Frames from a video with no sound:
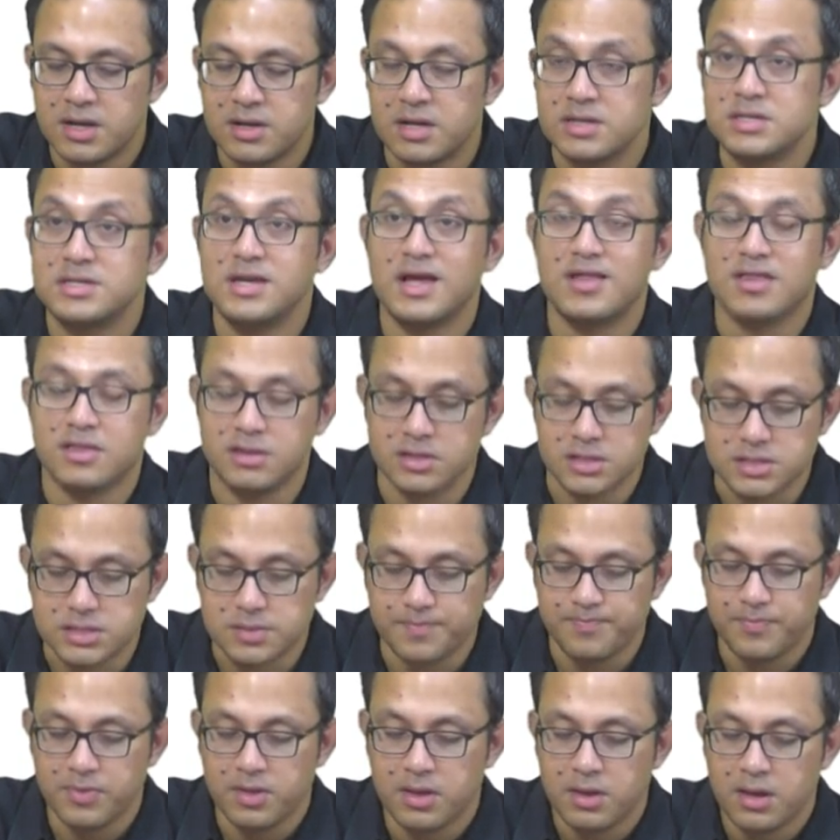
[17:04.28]
in a desert
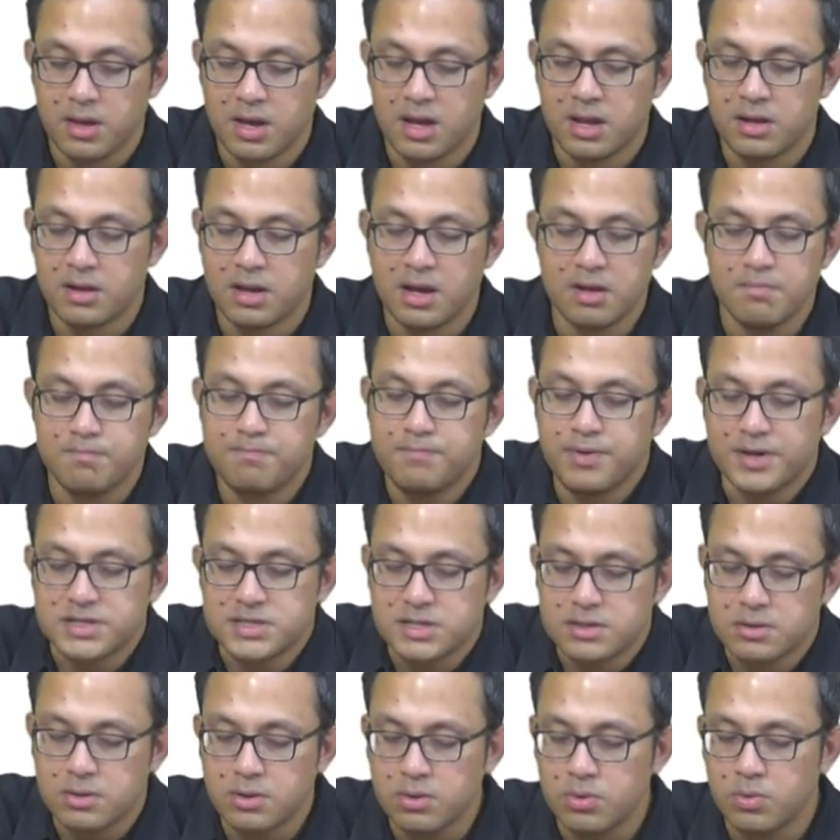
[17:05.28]
and, and
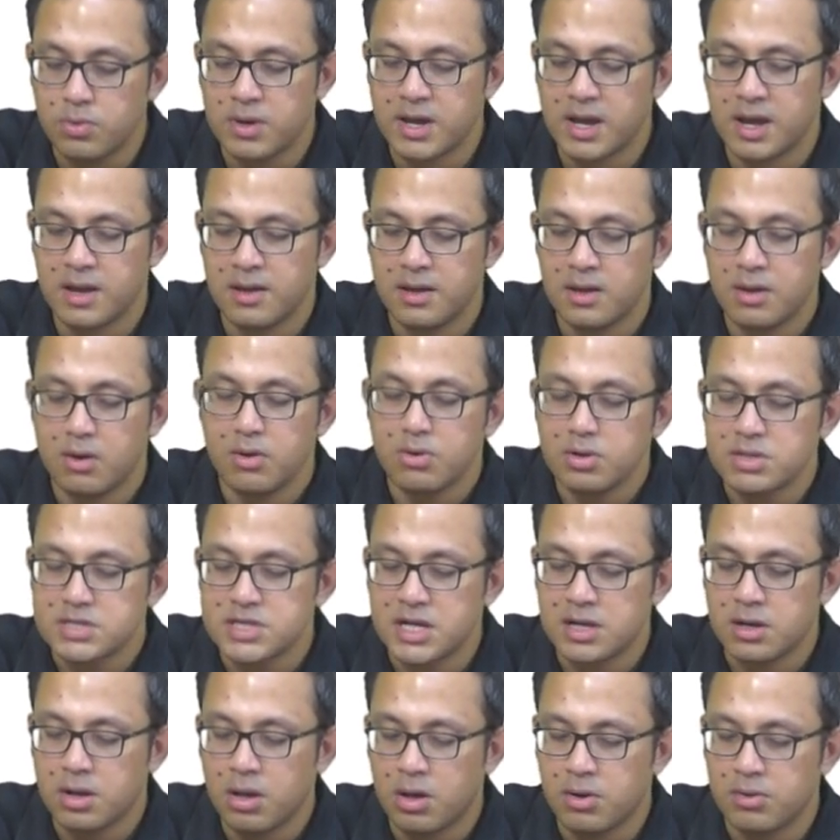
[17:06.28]
butt away all
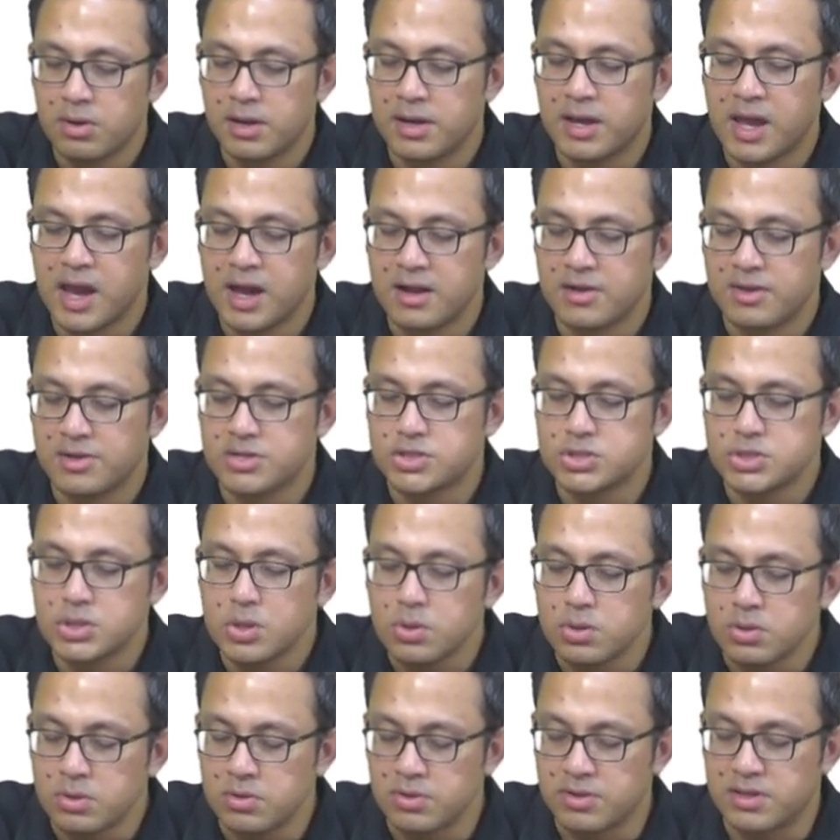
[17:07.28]
day long against
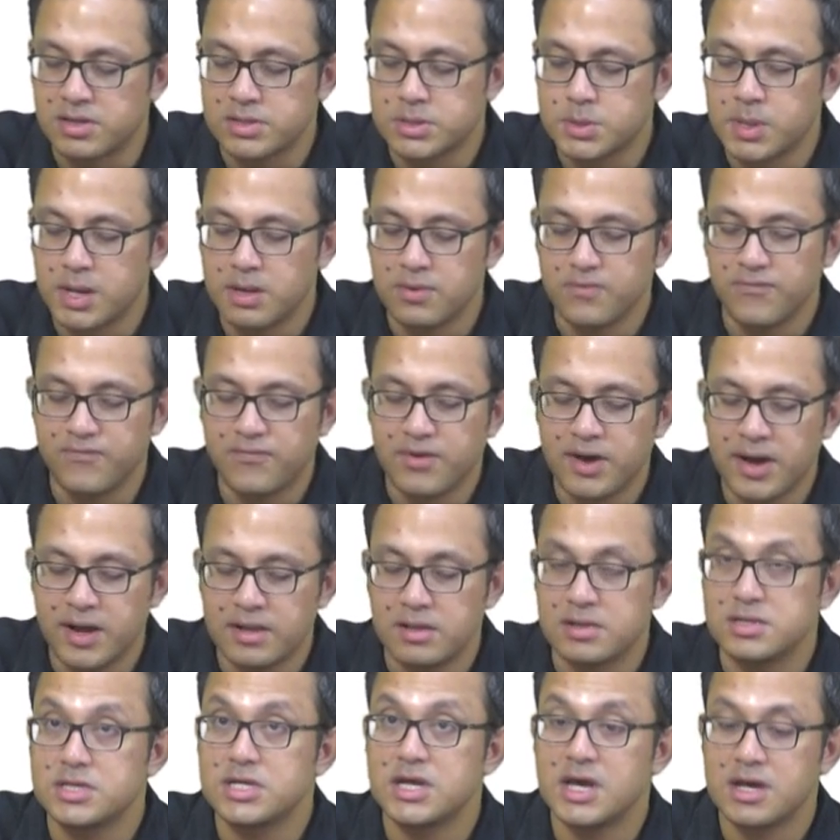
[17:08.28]
shoals, trying to
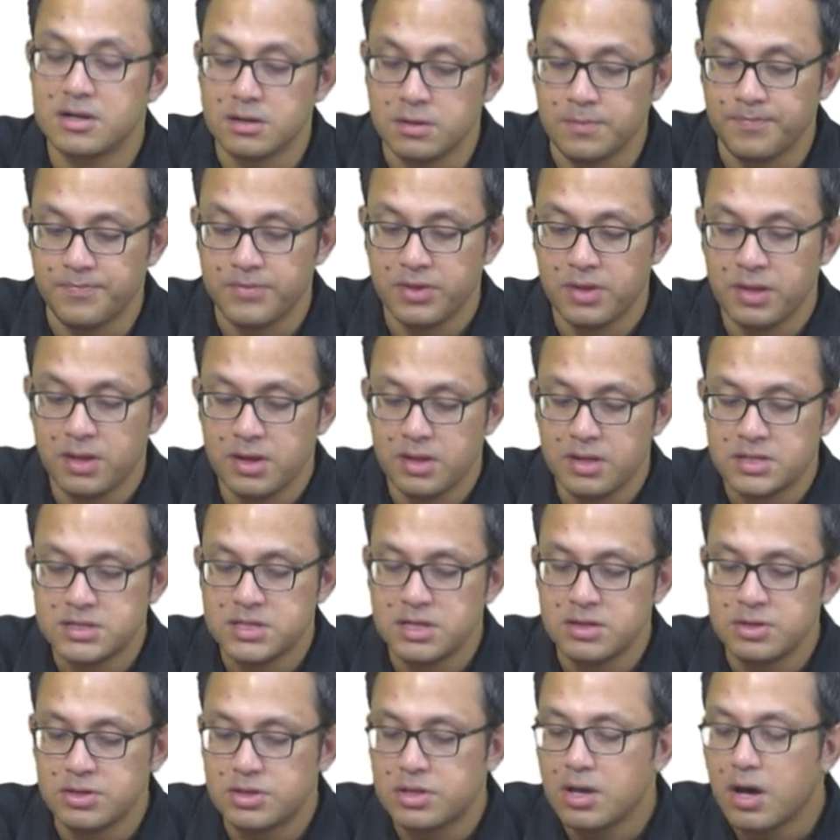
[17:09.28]
find the channel,
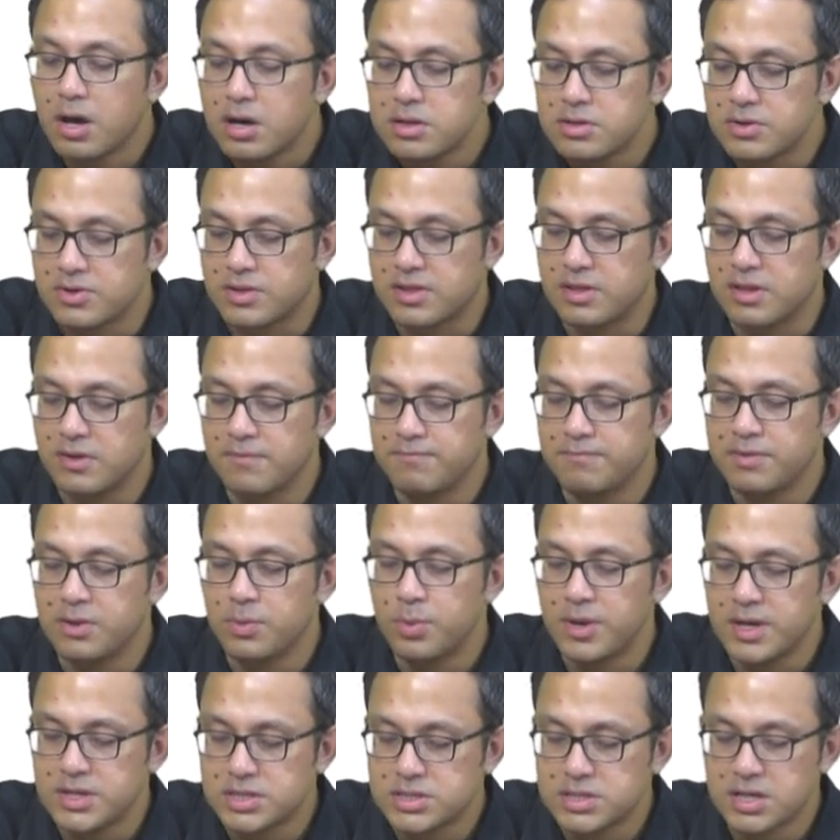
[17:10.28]
till you thought yourself
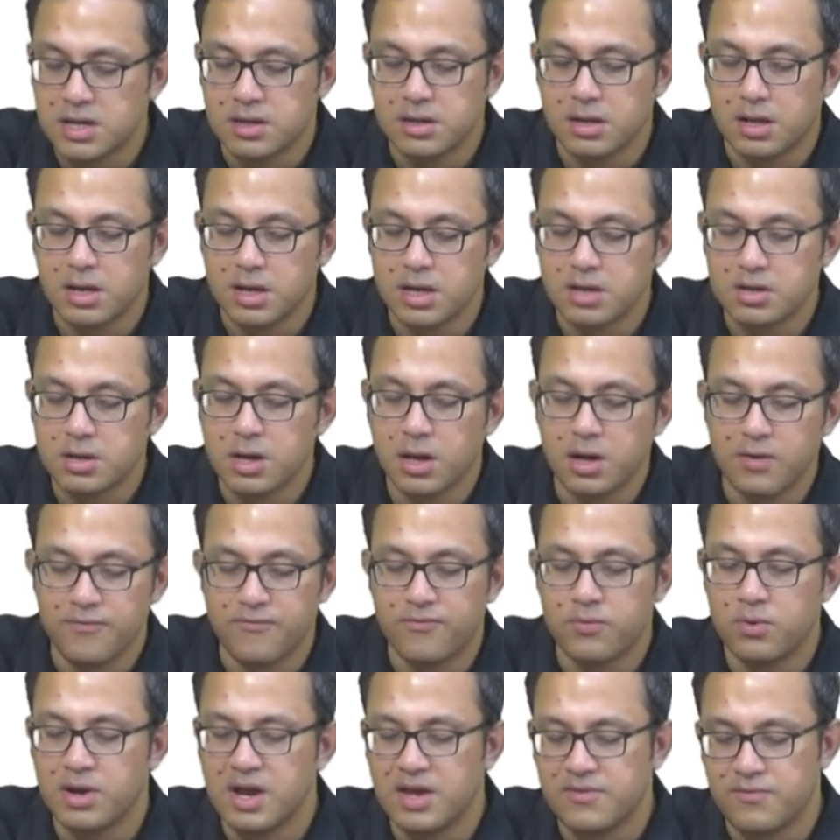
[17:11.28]
bewitched and cut off
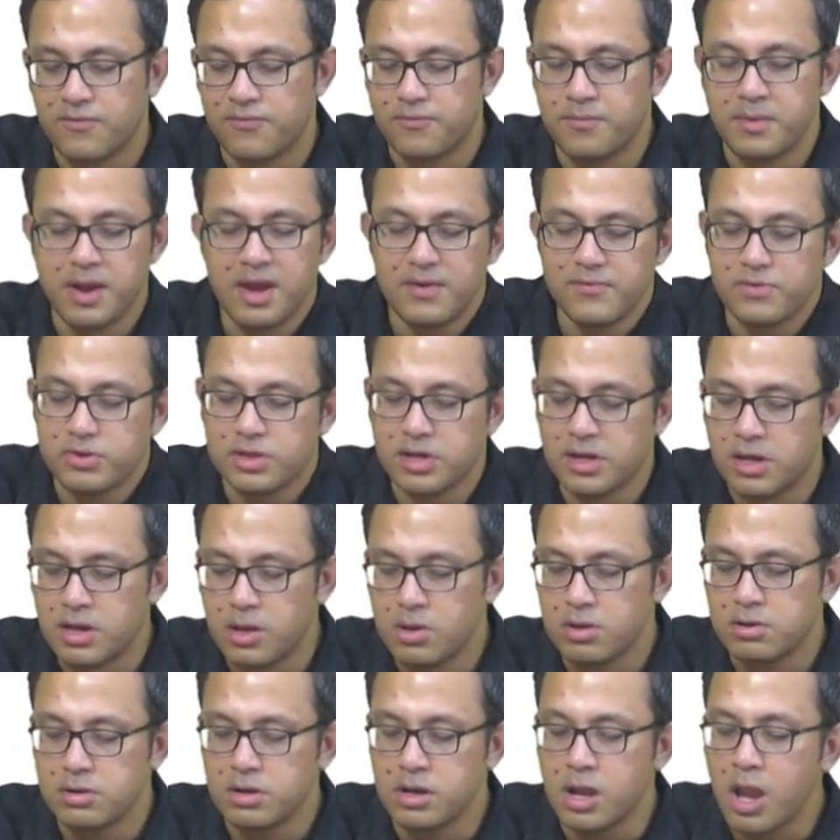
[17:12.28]
forever from everything
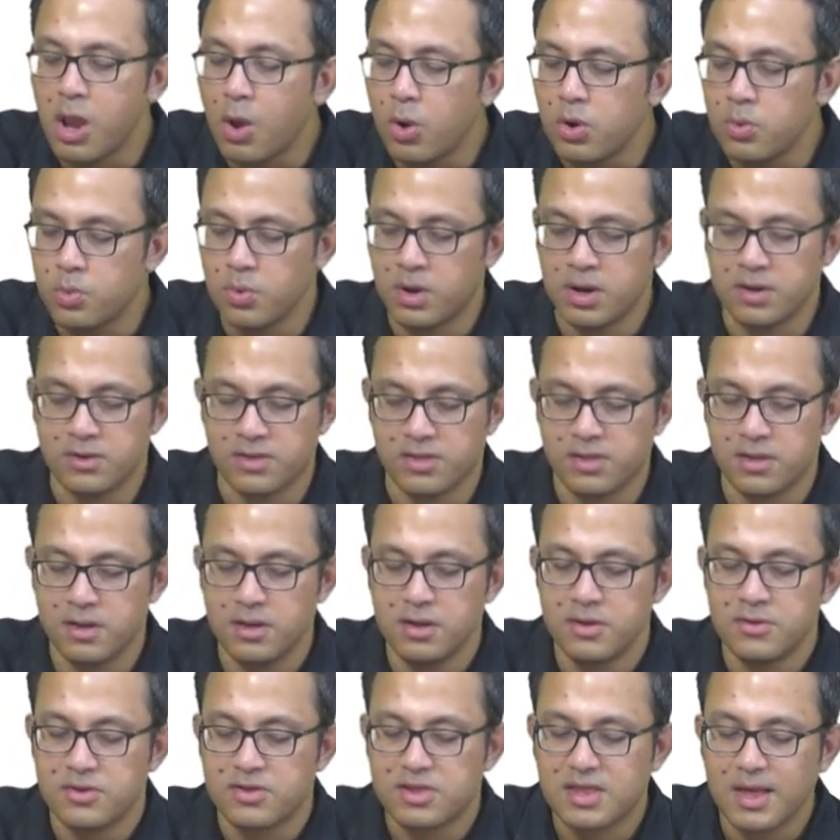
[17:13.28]
you had known once,
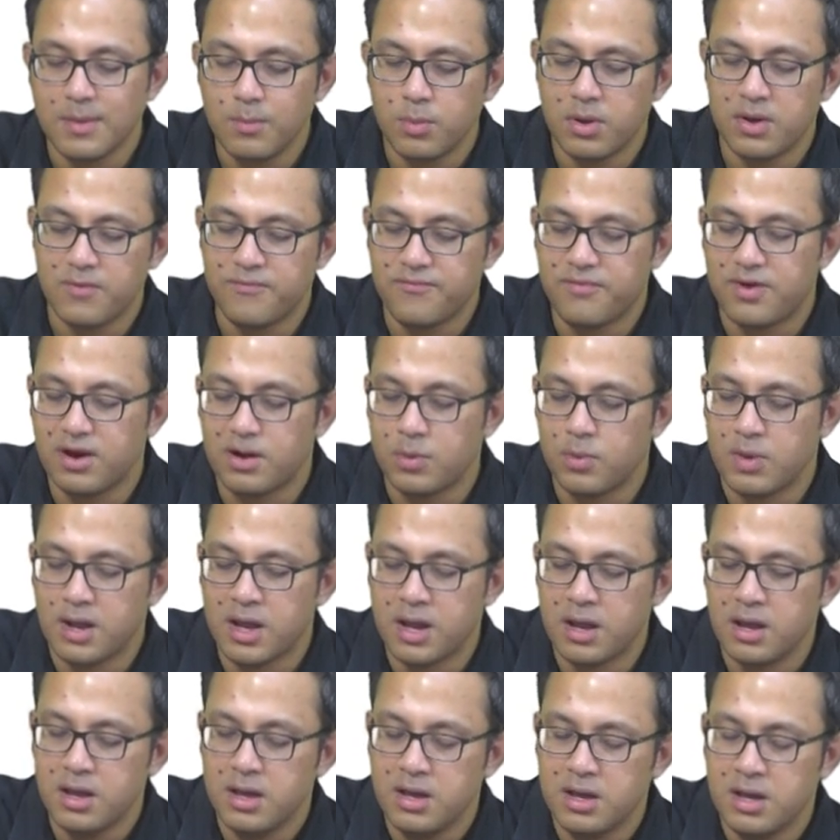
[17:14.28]
somewhere far
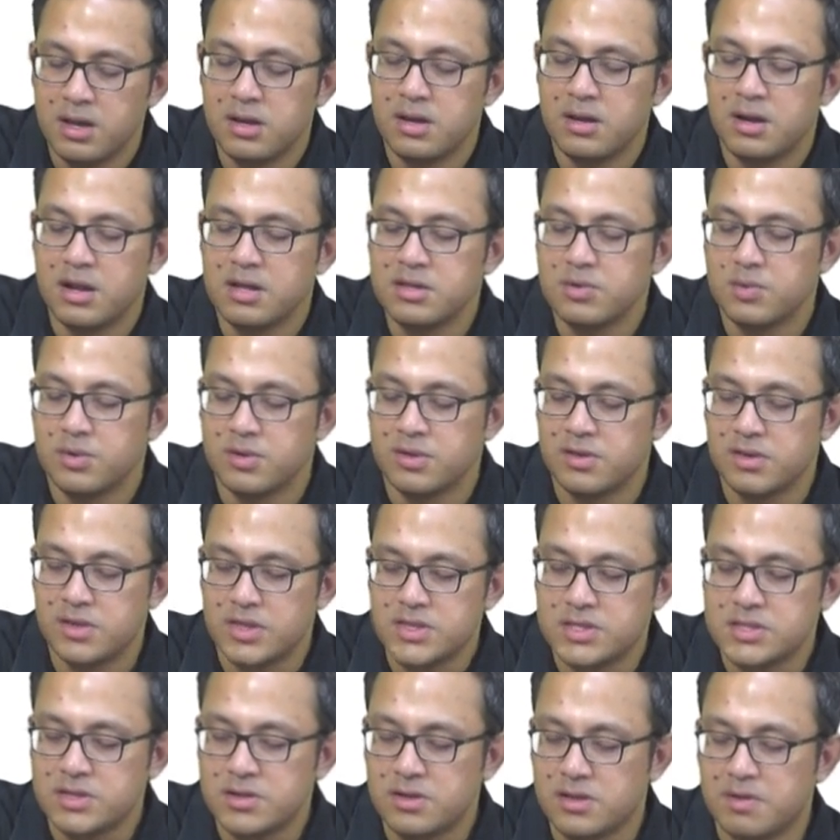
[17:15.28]
away in another
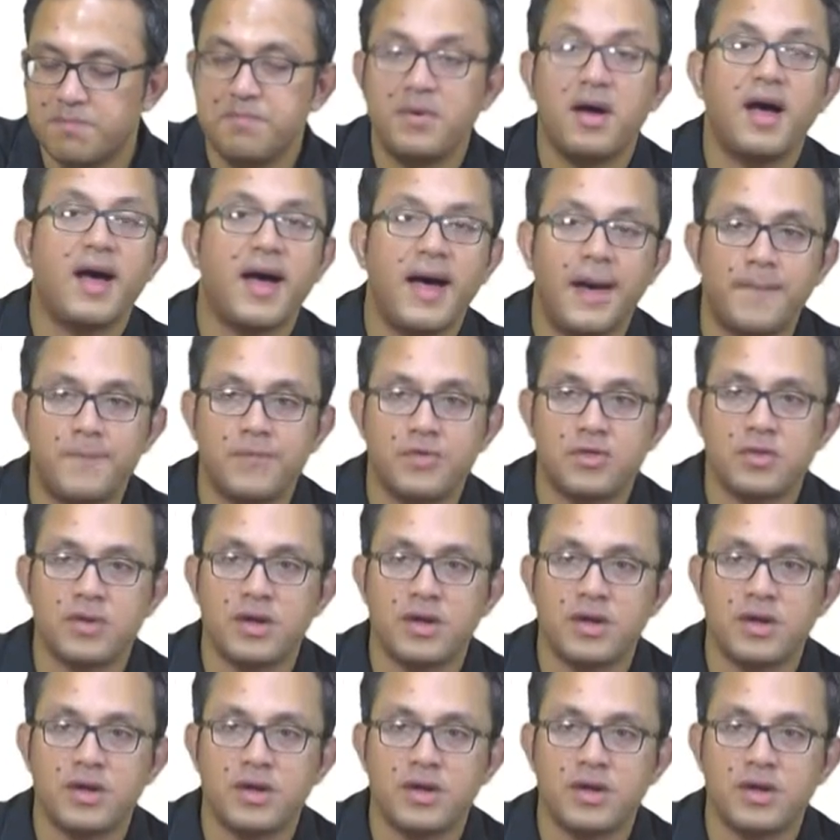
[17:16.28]
existence, perhaps.